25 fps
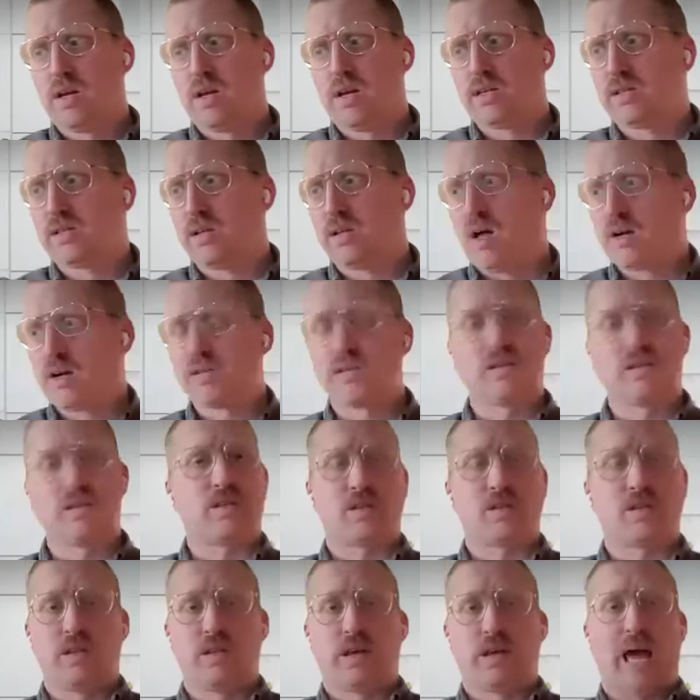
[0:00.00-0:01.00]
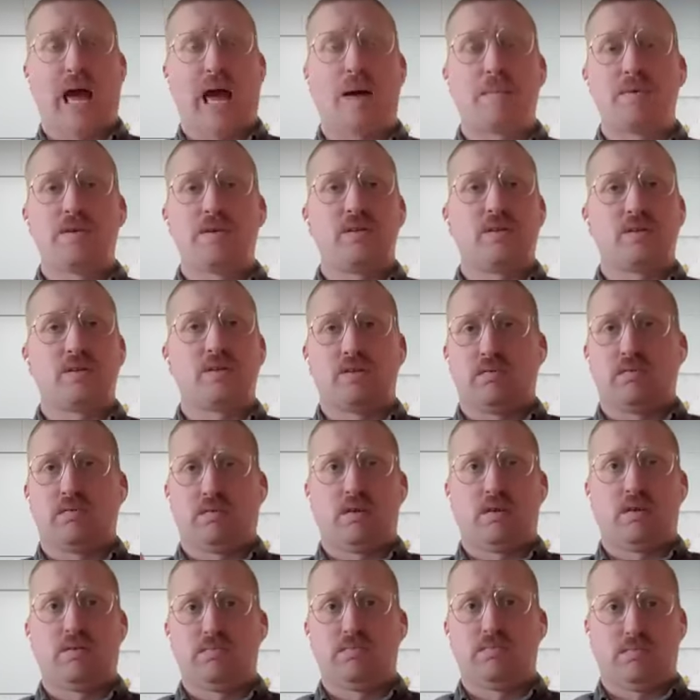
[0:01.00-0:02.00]
as long as the cabinet is,
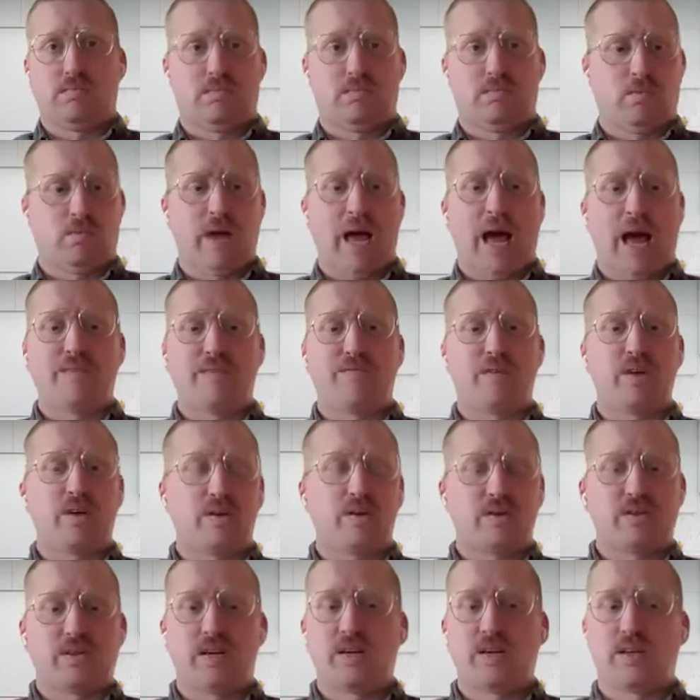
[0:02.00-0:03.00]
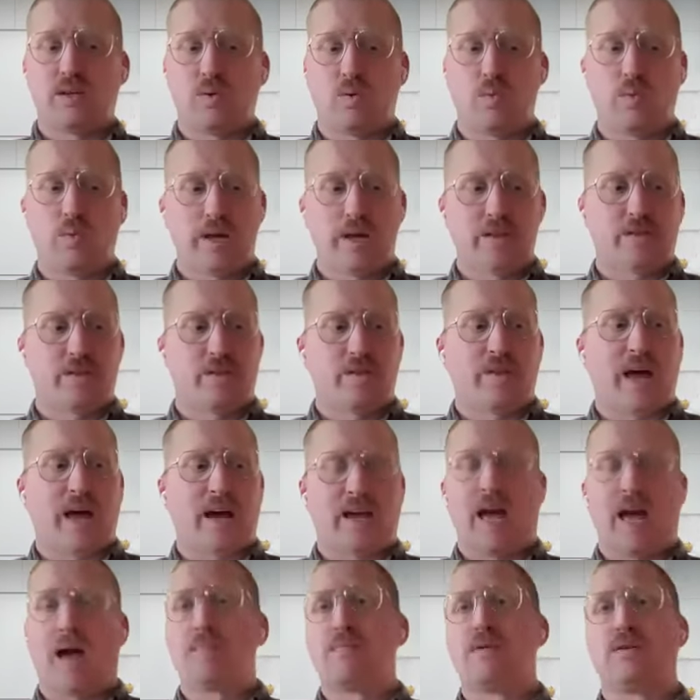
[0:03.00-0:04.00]
we have the understanding of the width, that
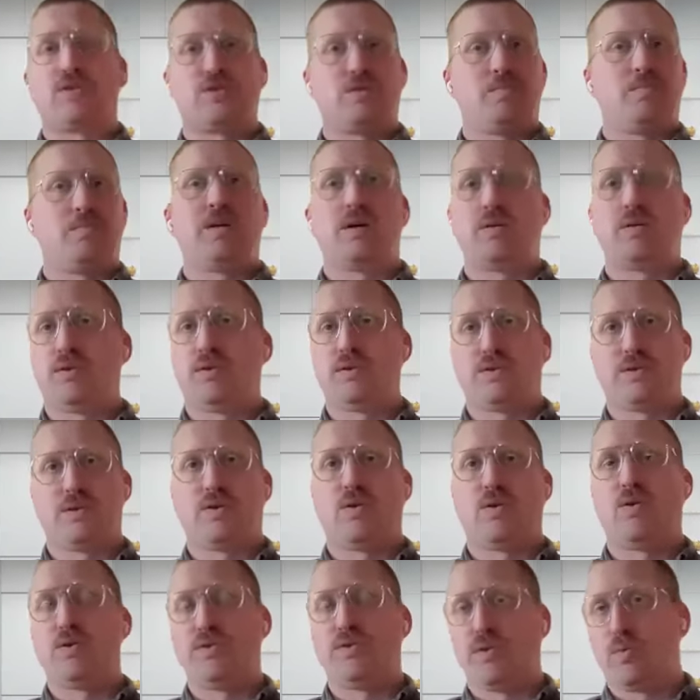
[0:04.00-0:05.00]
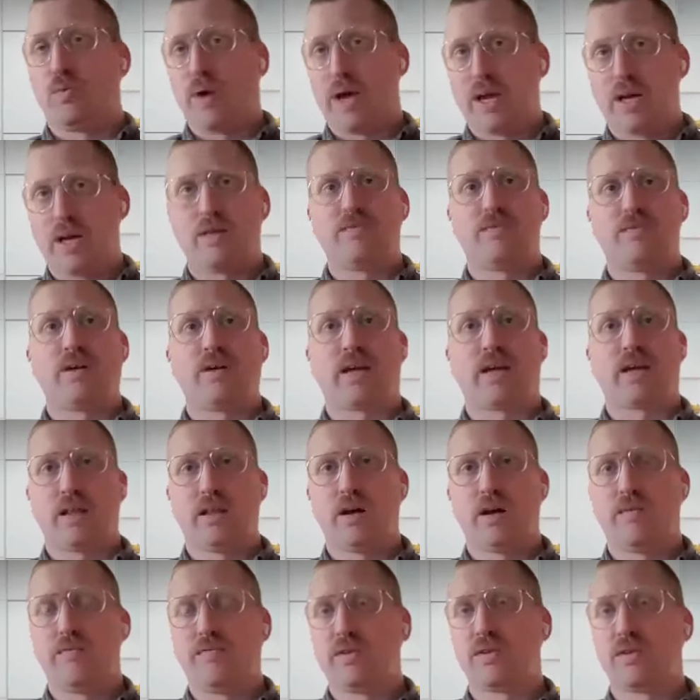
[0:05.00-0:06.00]
cabinet should be able to hold the weight of
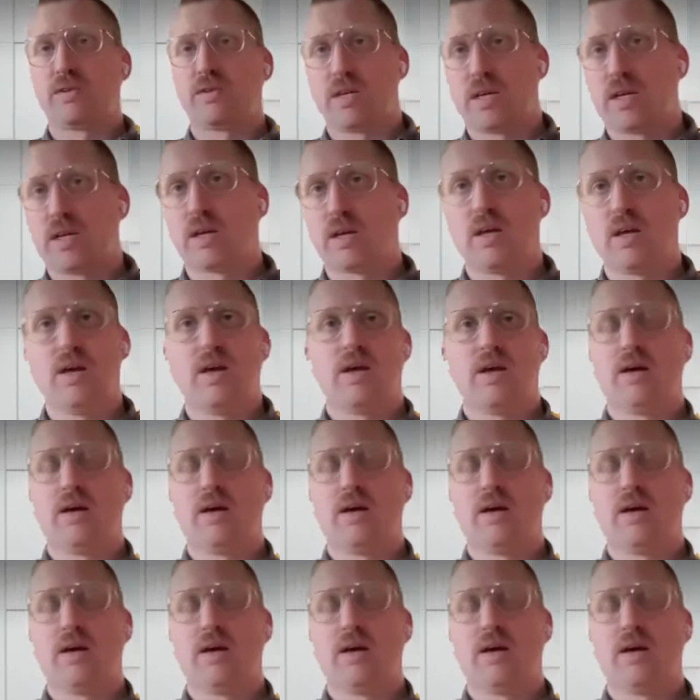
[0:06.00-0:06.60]
the sink,